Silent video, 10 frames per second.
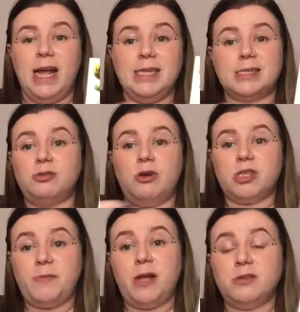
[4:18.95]
it's still got
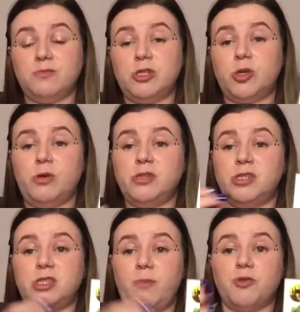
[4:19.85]
spells and rituals
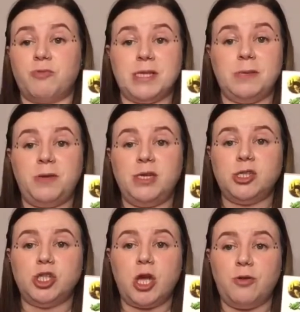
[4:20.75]
and some odd recipes
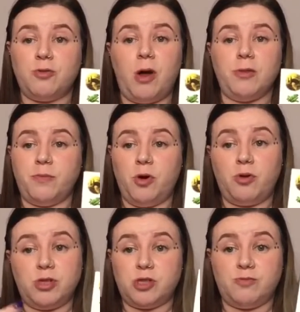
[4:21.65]
as you go throughout the book
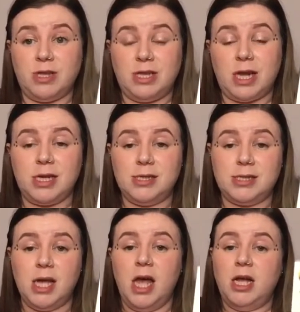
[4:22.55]
which are really nice